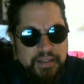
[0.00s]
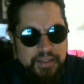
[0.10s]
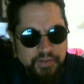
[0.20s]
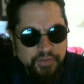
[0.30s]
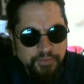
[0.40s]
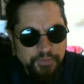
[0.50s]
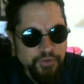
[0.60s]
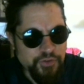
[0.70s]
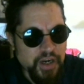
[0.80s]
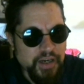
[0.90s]
It is the
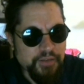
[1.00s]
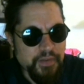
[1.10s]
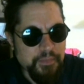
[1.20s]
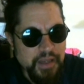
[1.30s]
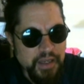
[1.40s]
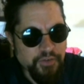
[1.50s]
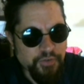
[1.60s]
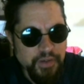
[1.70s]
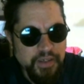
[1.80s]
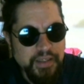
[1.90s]
first shot of him
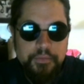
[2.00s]
entering